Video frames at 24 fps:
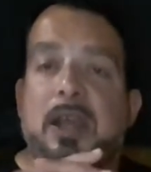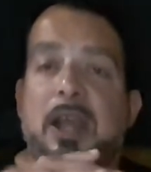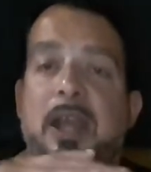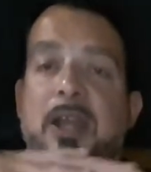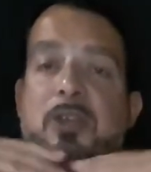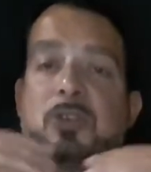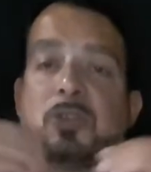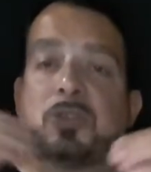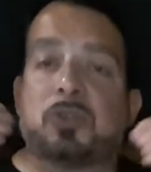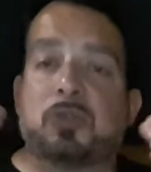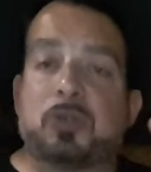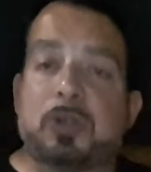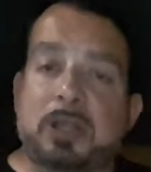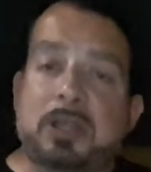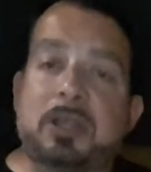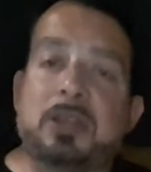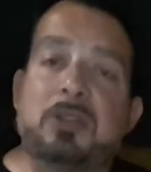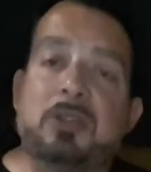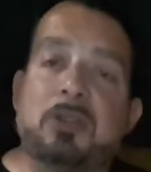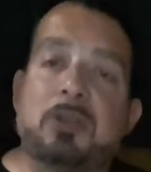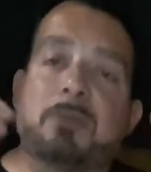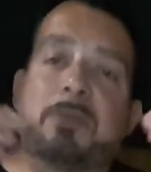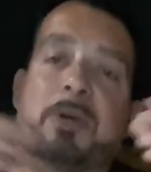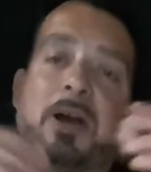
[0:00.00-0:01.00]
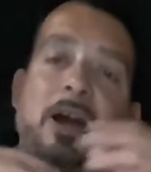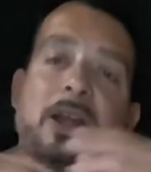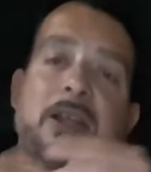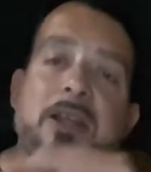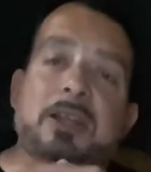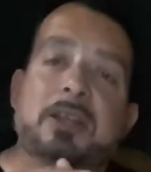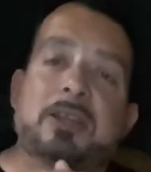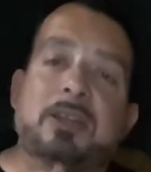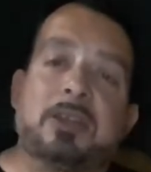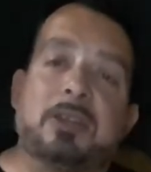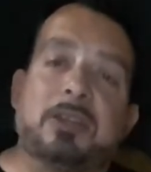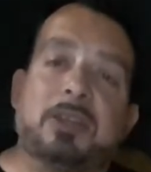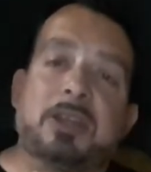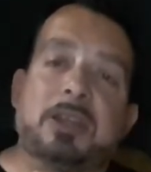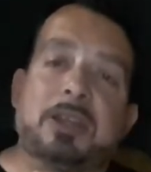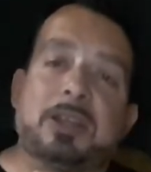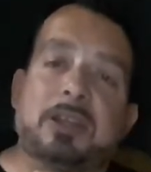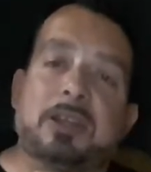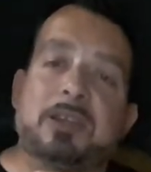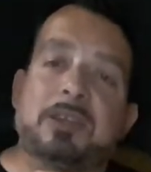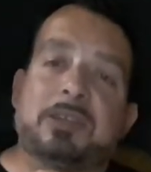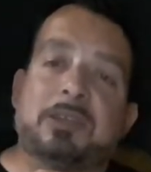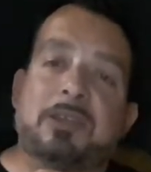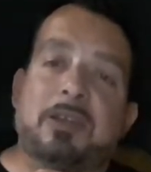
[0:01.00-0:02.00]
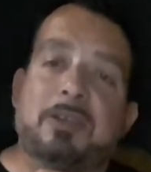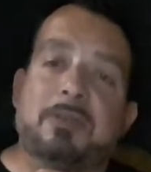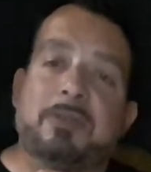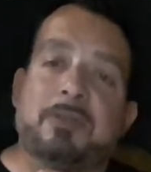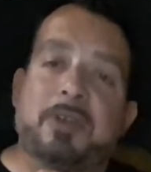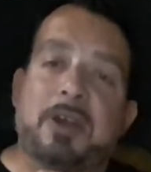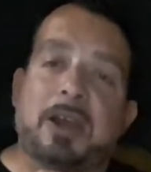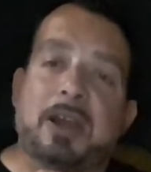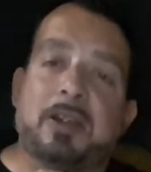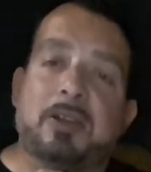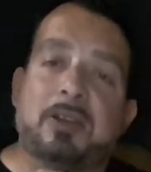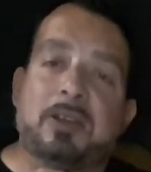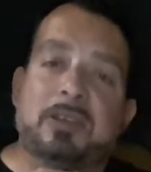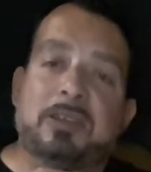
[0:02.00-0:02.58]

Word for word: and tricking your body into thinking it's on fire,